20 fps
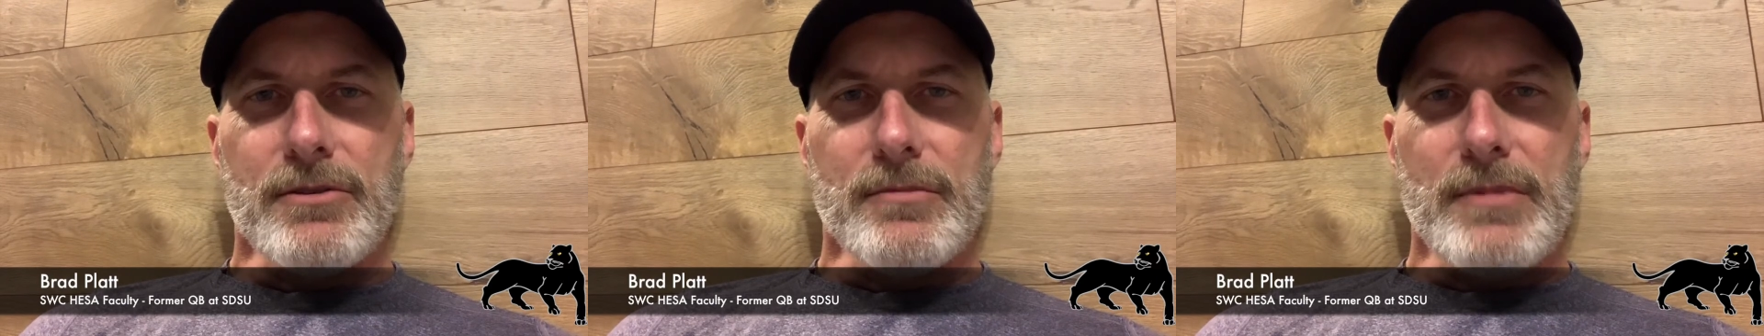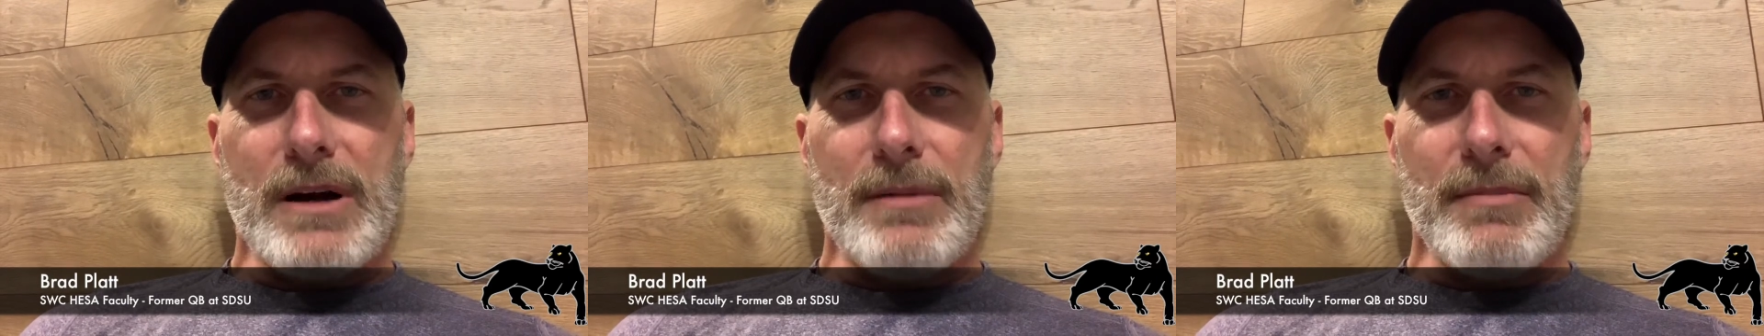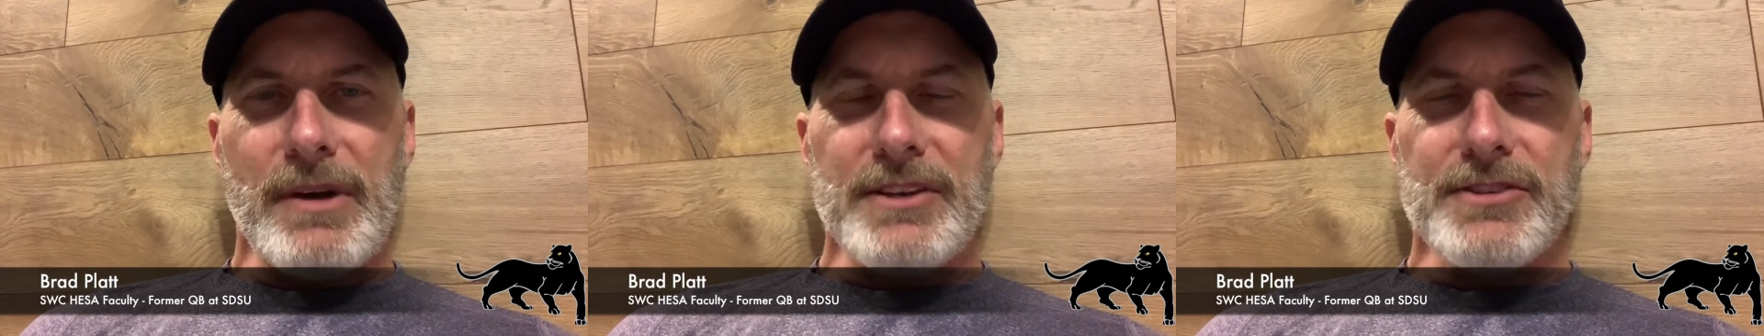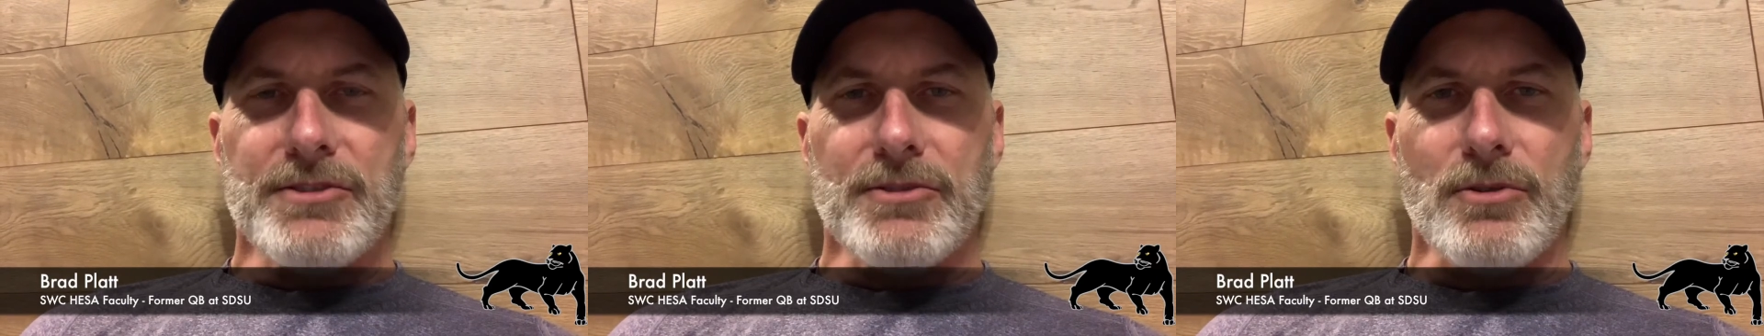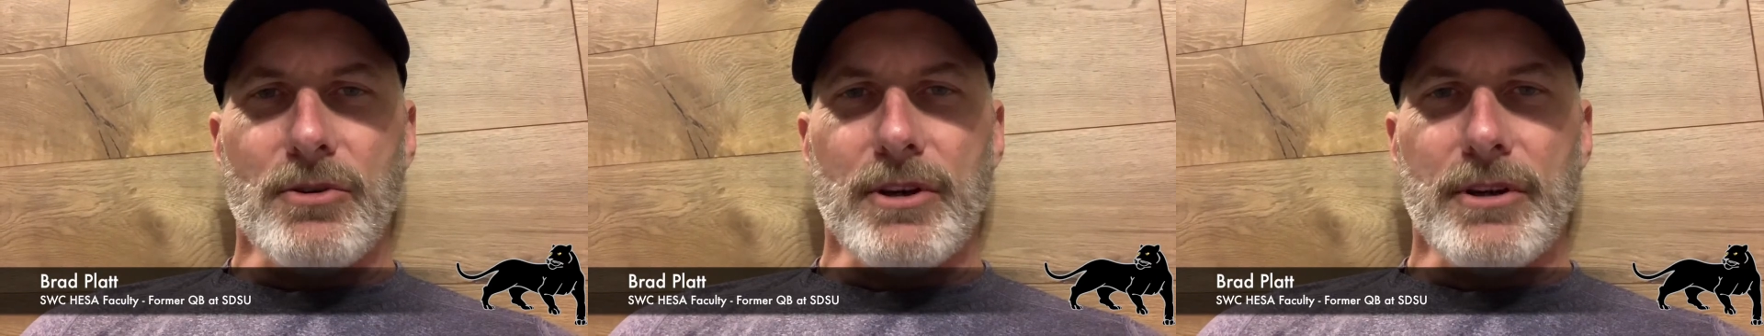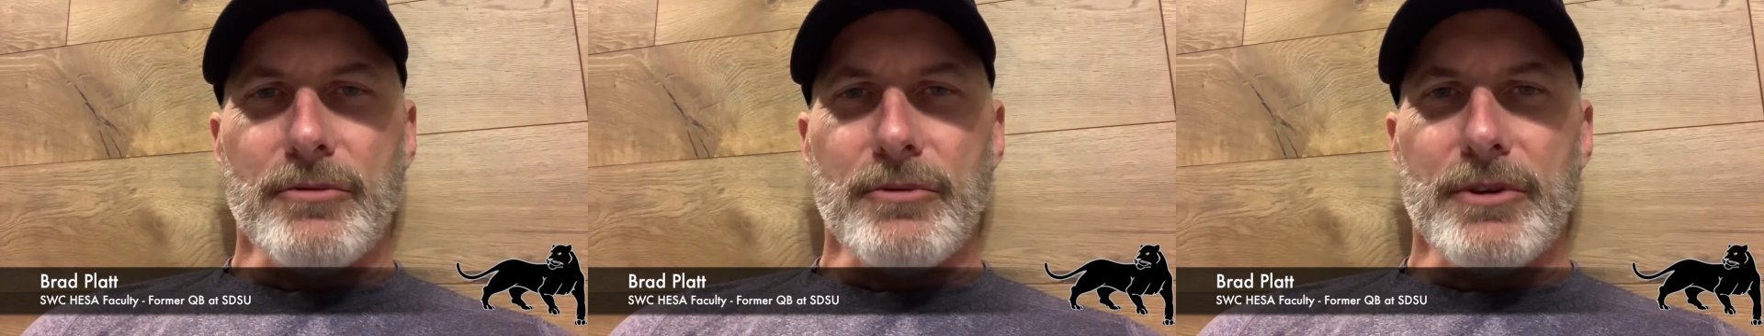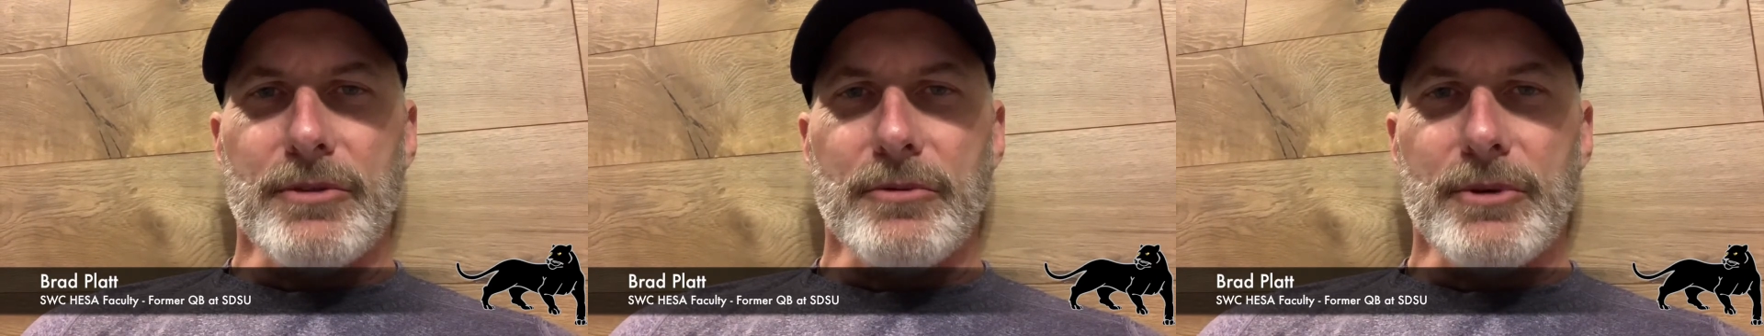about my
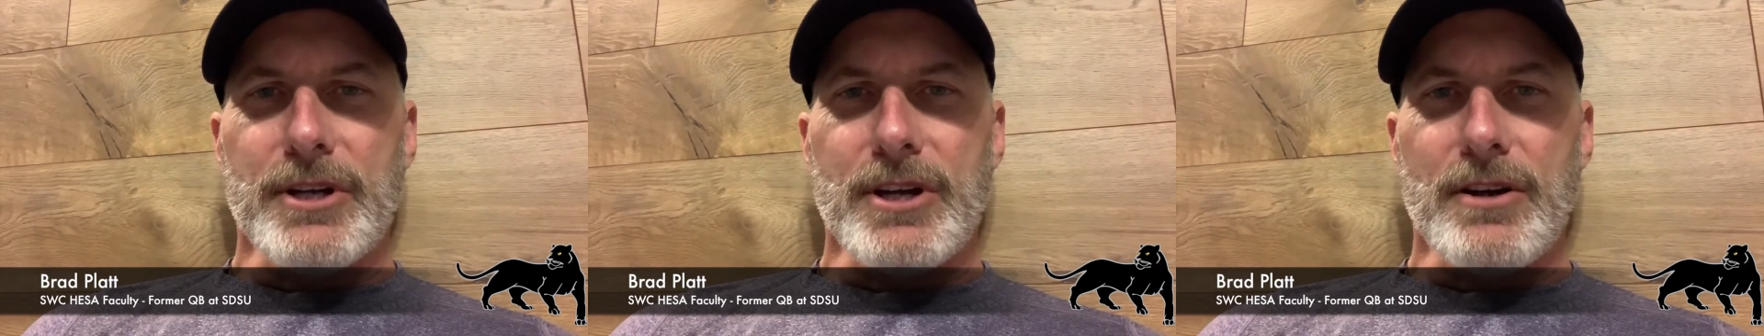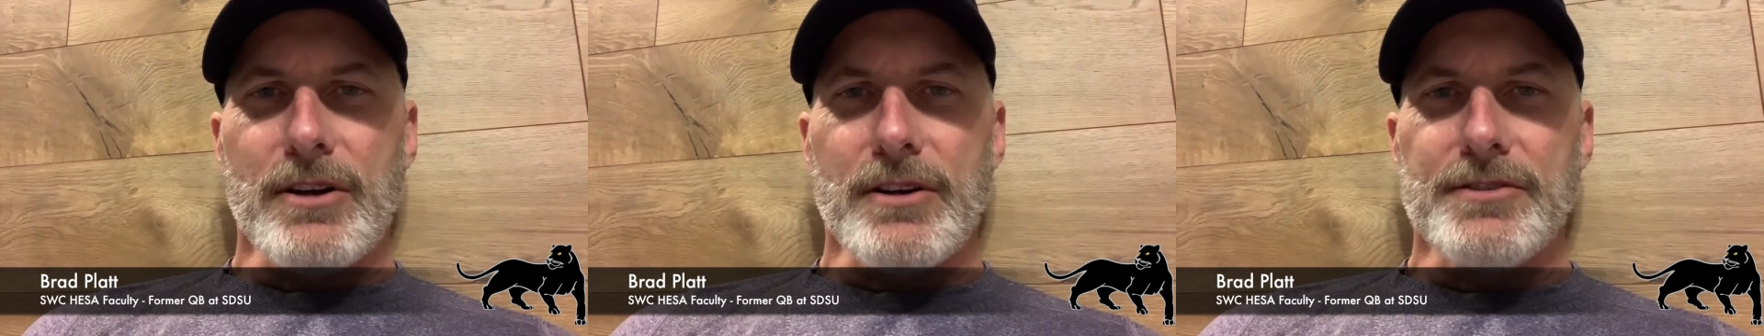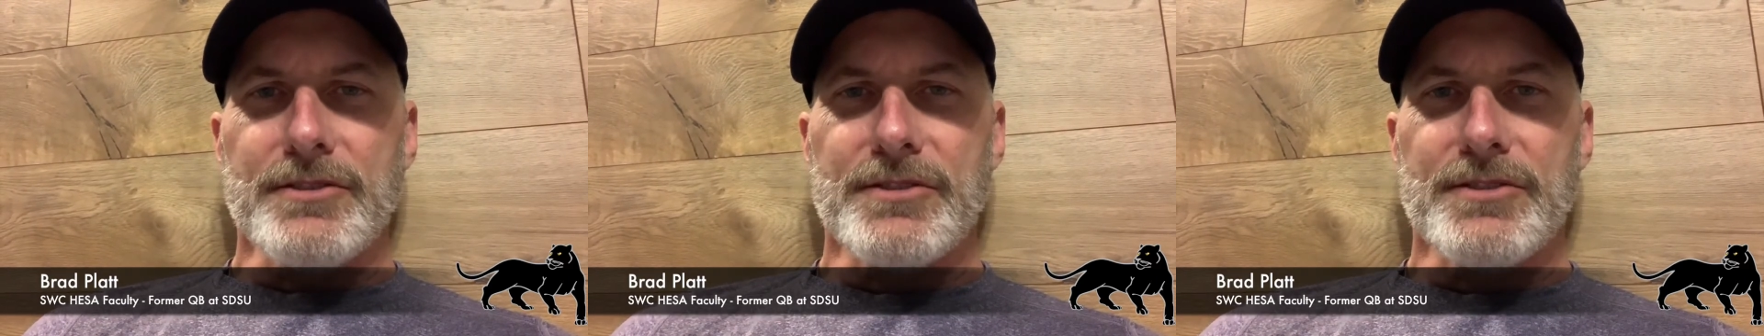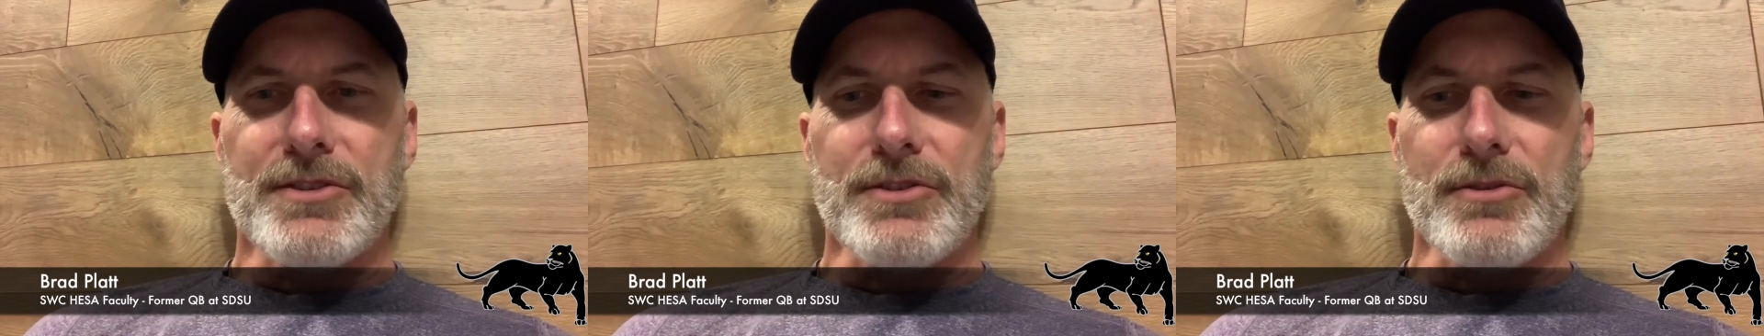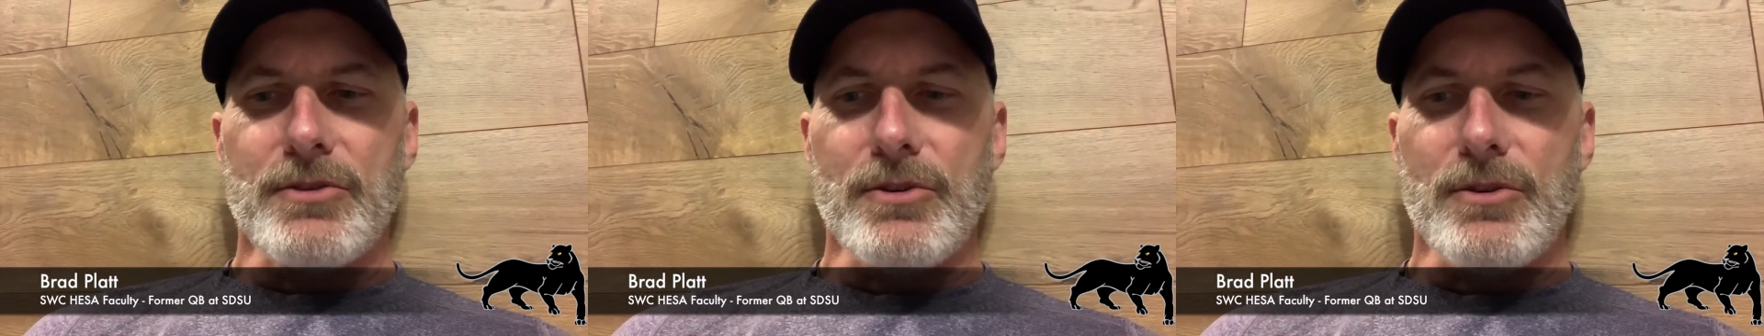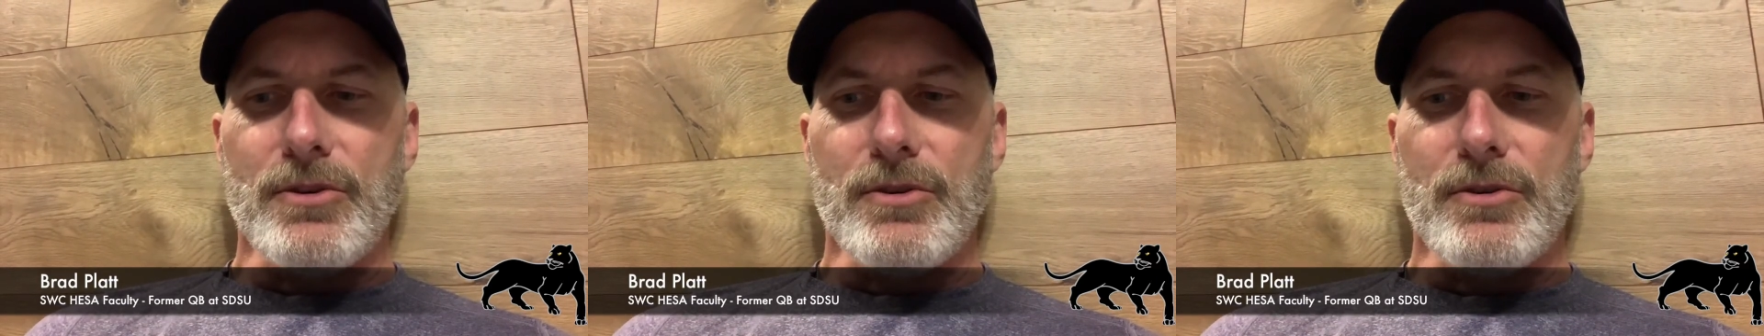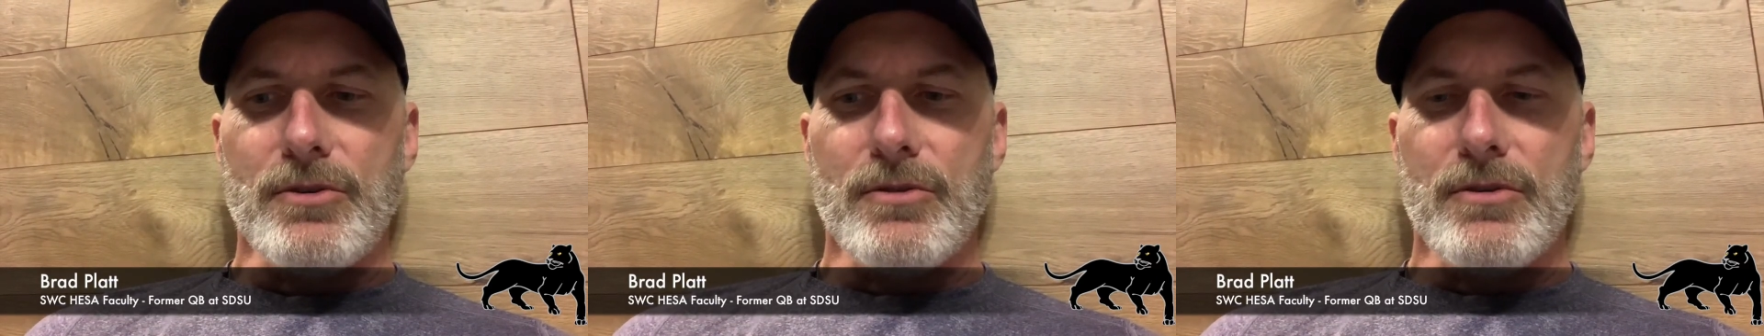story with regards
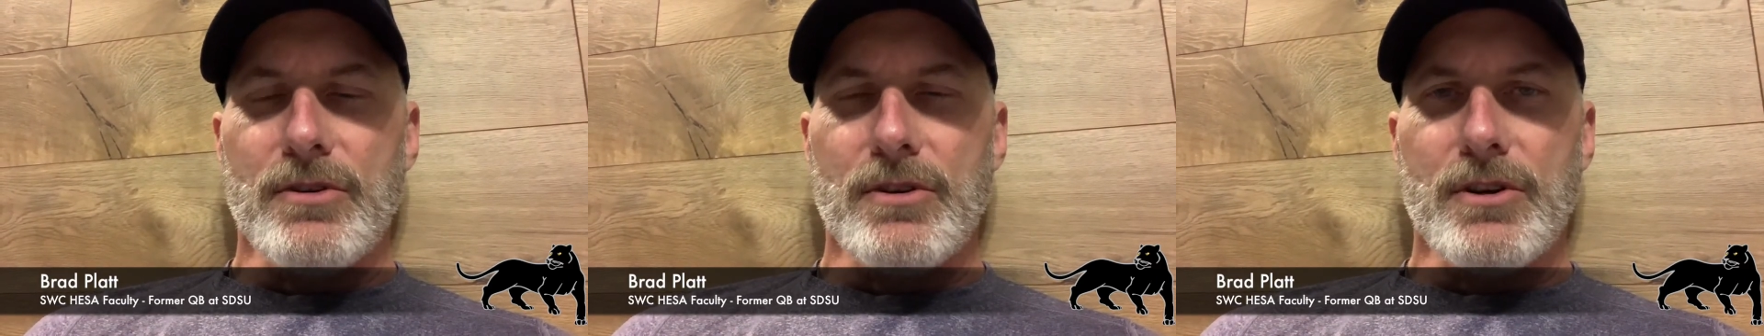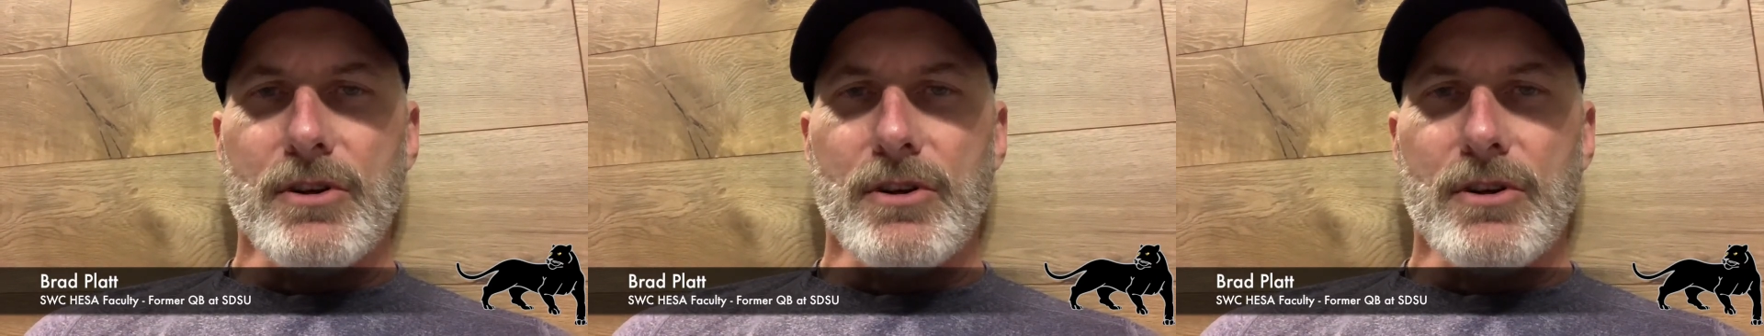to